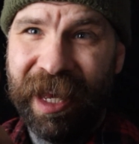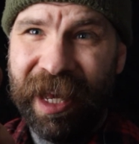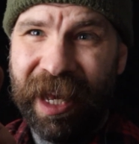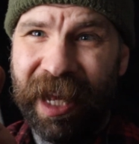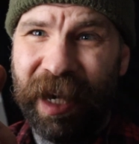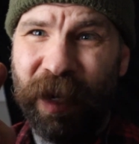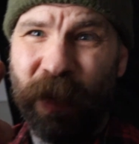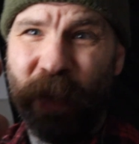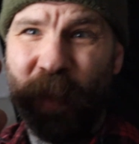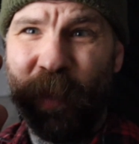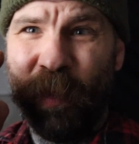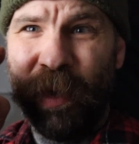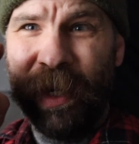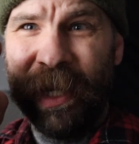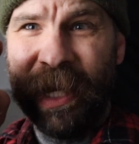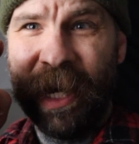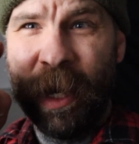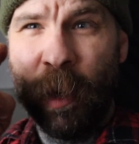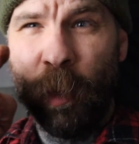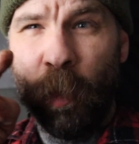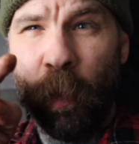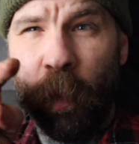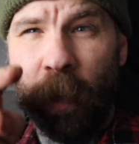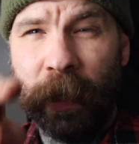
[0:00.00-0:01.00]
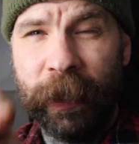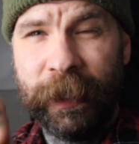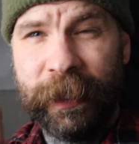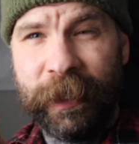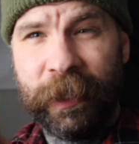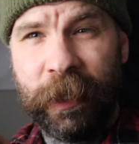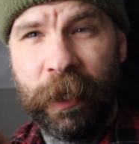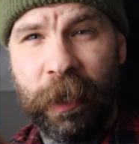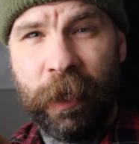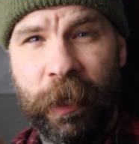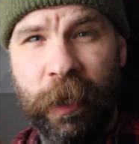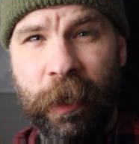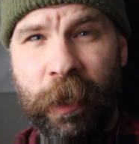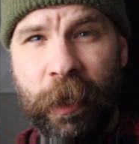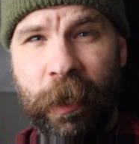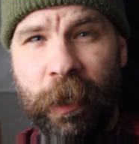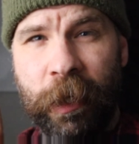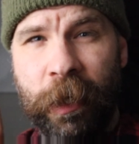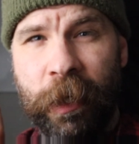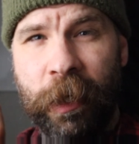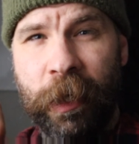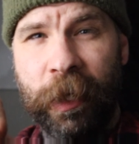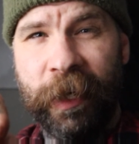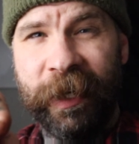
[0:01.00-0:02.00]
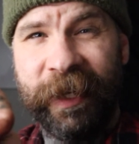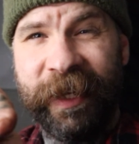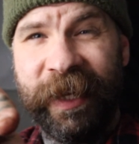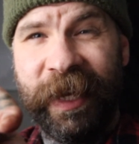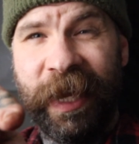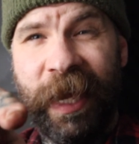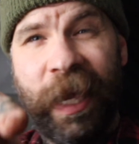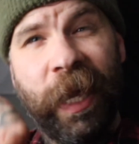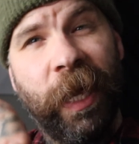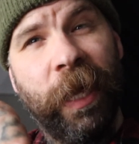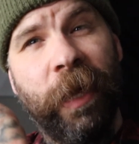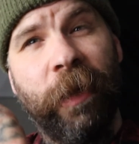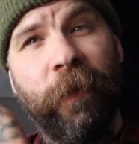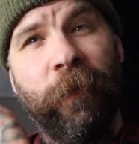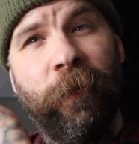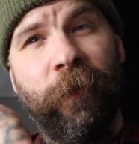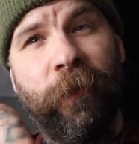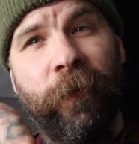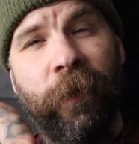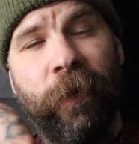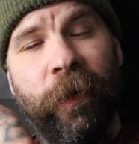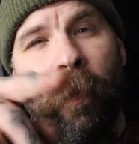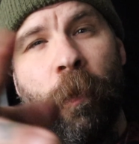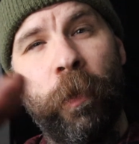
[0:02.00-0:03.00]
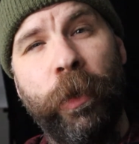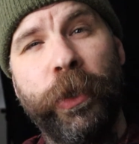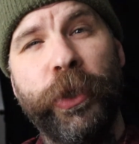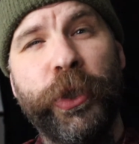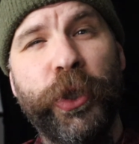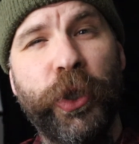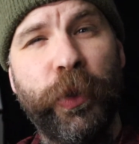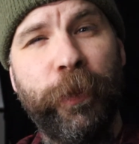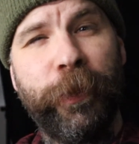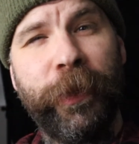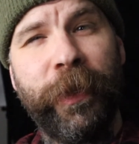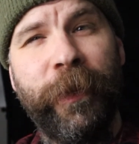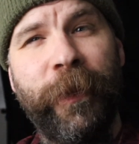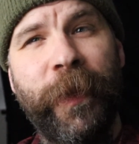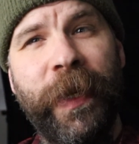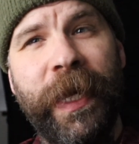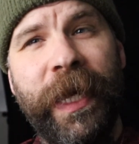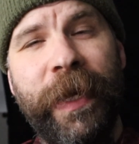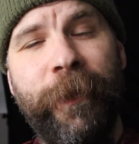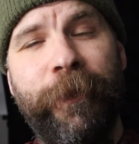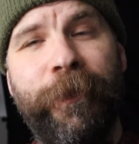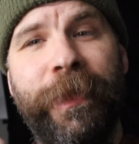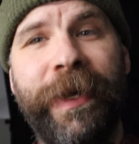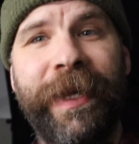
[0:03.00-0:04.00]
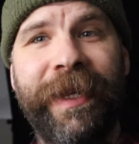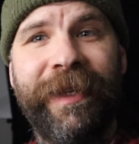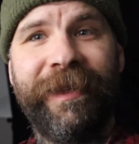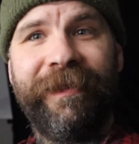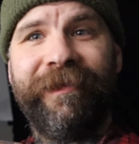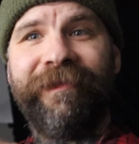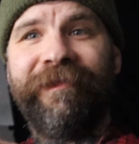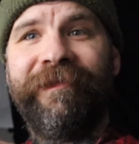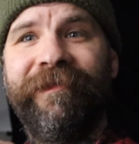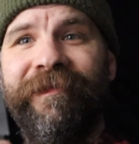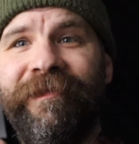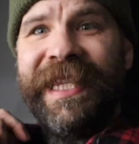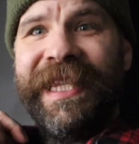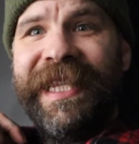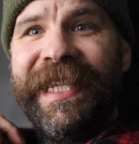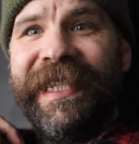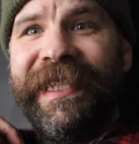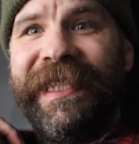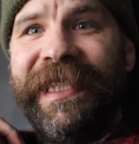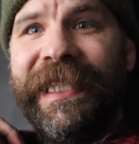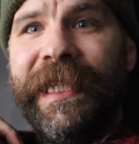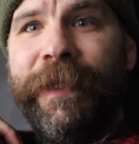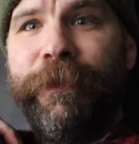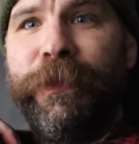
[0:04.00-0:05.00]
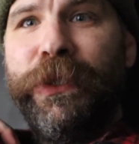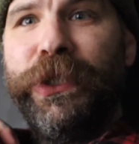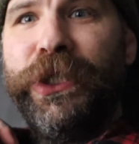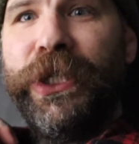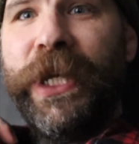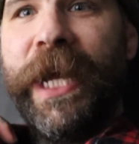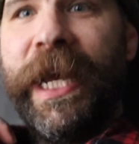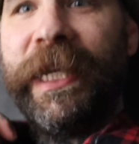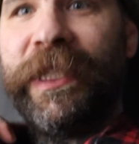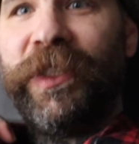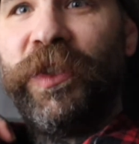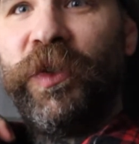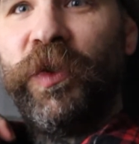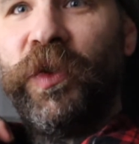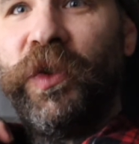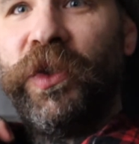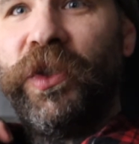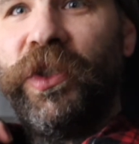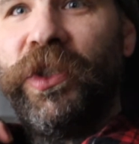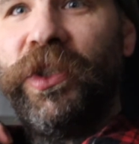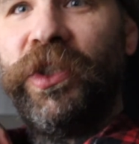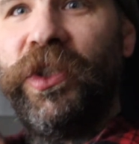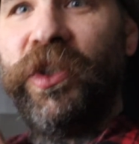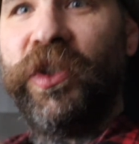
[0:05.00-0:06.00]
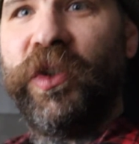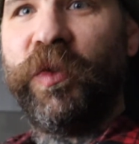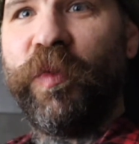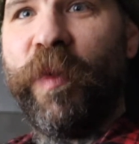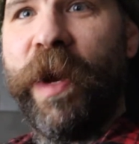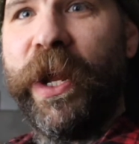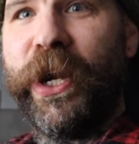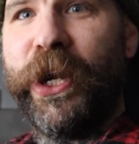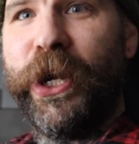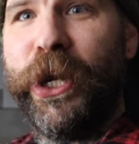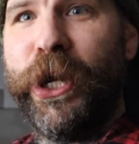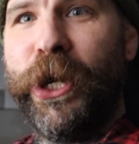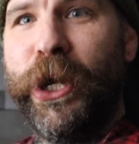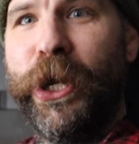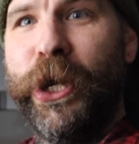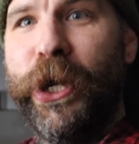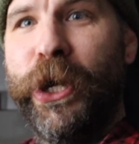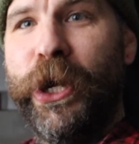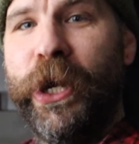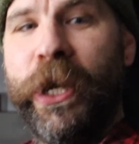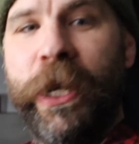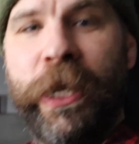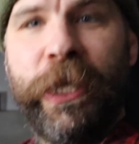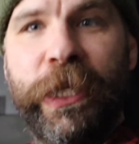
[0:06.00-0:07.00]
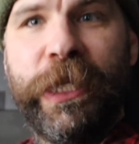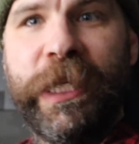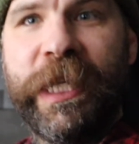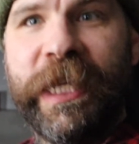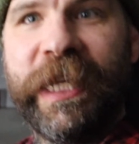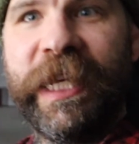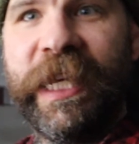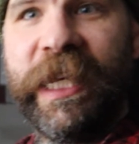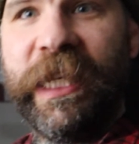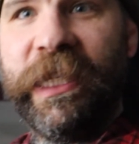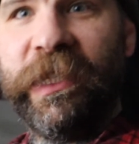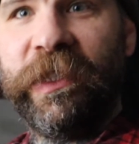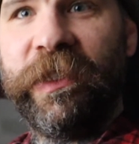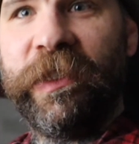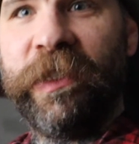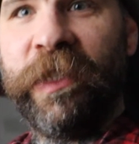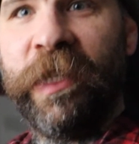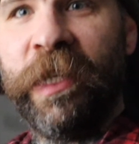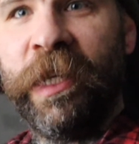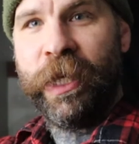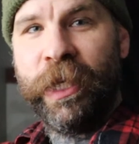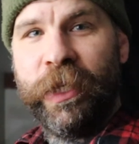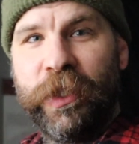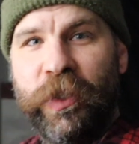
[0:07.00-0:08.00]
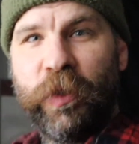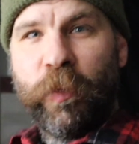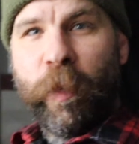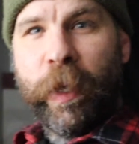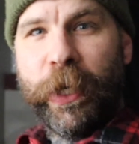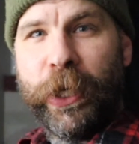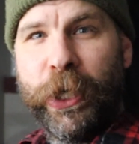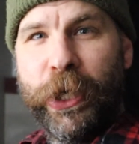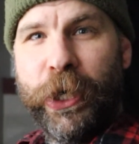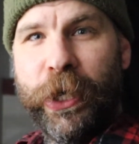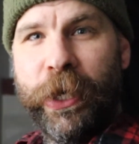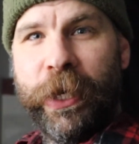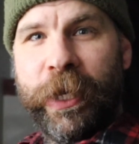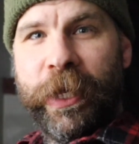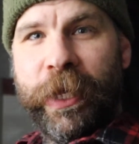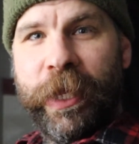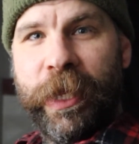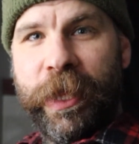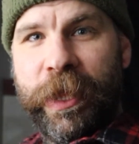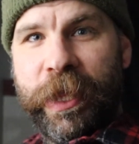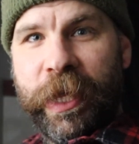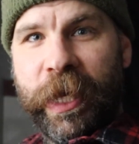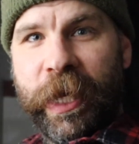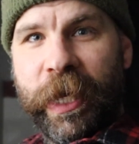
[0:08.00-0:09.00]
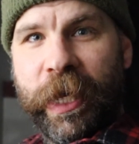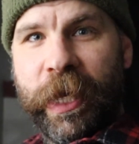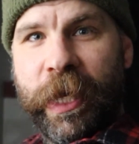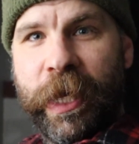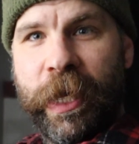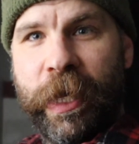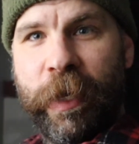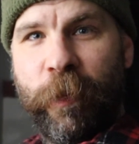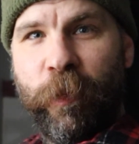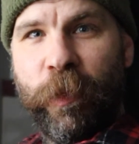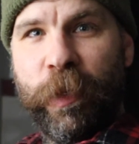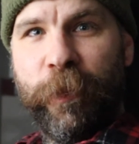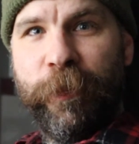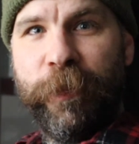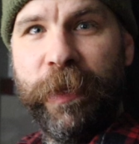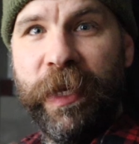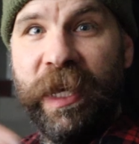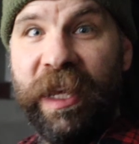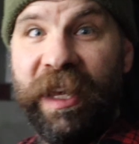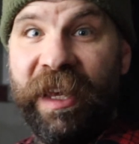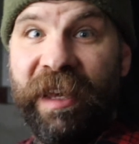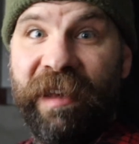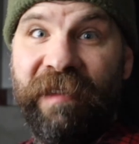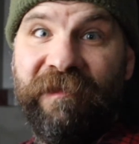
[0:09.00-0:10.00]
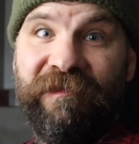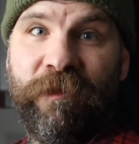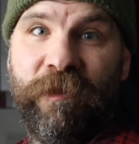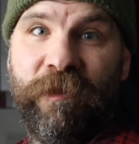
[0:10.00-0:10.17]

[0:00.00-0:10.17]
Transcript: I don't really know what a cave wardrobe would be, but this lumberjack sweater, Dickies sweater thing would be